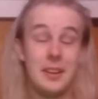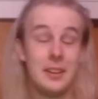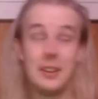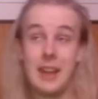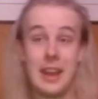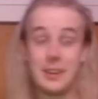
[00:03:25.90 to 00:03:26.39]

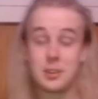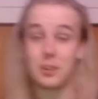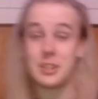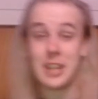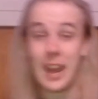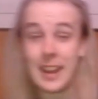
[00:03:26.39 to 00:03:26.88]

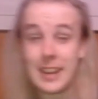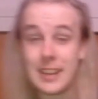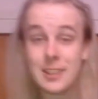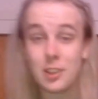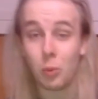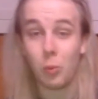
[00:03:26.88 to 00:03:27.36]

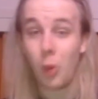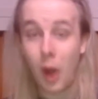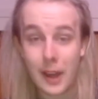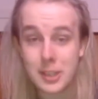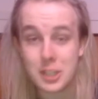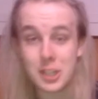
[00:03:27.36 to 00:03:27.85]
entertaining to
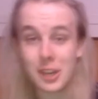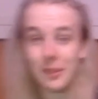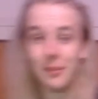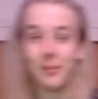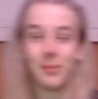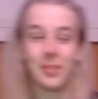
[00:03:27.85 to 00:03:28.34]
watch
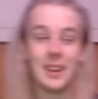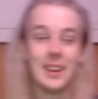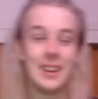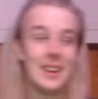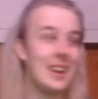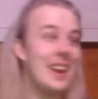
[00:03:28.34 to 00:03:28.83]
him.
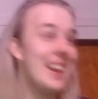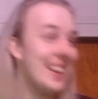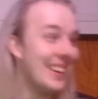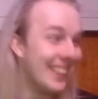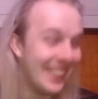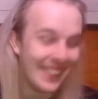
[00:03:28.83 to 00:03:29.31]

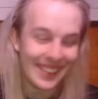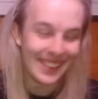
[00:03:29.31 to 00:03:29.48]
It